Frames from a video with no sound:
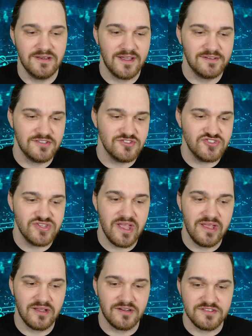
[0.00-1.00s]
Not just
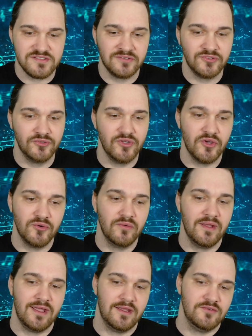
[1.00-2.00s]
staying on a single
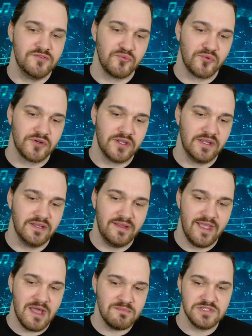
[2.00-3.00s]
note and working in
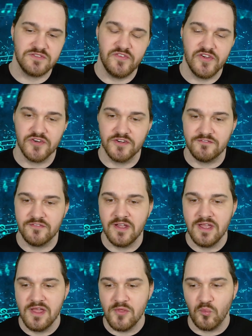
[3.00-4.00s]
the atmosphere of
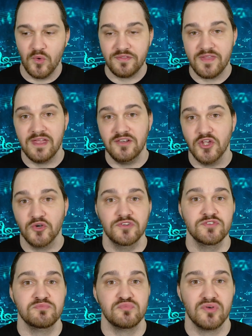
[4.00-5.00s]
what that
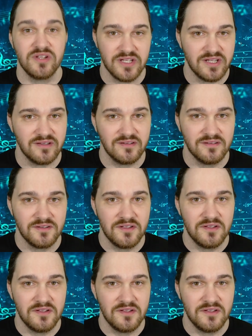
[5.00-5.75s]
note is bringing,